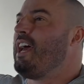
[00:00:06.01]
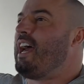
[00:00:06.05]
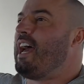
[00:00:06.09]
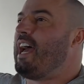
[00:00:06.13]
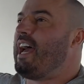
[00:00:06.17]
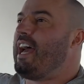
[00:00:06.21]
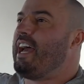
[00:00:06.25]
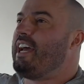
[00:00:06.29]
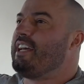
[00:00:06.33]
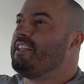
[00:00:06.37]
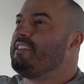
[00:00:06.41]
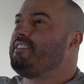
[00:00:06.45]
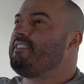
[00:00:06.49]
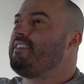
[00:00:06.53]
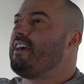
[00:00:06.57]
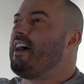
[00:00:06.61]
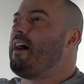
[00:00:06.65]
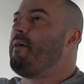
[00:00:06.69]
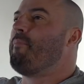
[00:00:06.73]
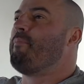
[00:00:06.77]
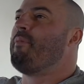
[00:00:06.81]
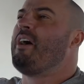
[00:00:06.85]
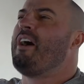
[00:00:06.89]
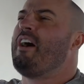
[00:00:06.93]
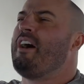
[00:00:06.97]
and
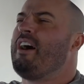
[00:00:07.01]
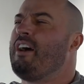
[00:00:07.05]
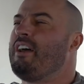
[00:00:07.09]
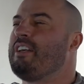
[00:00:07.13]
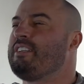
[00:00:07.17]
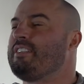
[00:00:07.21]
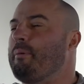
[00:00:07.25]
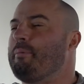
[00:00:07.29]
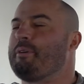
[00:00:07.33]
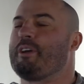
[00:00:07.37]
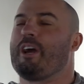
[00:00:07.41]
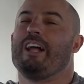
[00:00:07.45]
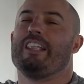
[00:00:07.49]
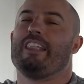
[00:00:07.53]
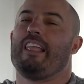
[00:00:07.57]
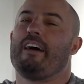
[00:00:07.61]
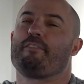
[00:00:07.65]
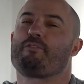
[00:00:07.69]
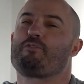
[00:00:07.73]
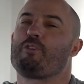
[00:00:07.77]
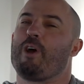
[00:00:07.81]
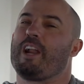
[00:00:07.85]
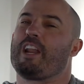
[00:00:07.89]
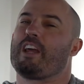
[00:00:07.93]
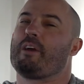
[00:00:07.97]
something I
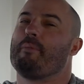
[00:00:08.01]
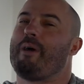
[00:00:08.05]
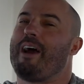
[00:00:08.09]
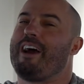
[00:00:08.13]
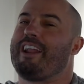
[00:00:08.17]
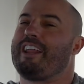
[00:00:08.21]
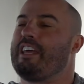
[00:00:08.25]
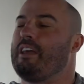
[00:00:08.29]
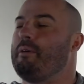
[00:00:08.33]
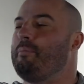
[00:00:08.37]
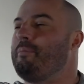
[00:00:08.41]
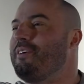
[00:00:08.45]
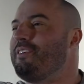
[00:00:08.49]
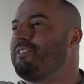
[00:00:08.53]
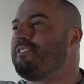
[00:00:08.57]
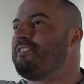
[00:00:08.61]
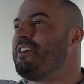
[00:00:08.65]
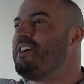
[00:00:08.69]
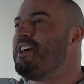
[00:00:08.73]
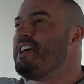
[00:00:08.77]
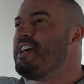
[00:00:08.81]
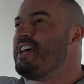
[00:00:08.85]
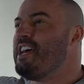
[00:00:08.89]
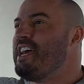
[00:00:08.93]
love training about him is